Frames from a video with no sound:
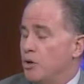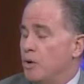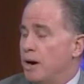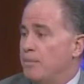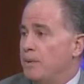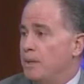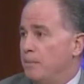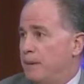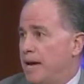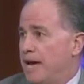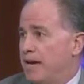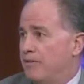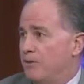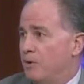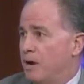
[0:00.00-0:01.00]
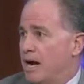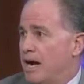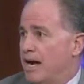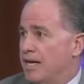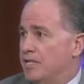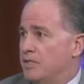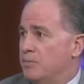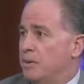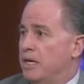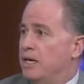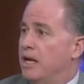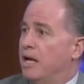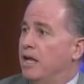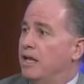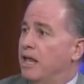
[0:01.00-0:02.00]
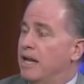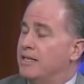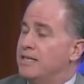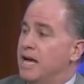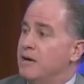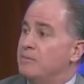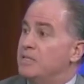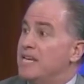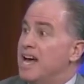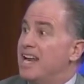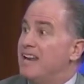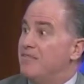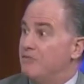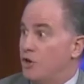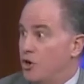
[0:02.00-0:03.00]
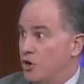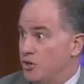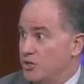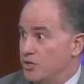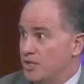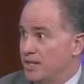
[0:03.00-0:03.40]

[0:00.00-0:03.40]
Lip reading: up in the back of your eyes, but a lot of times not at first.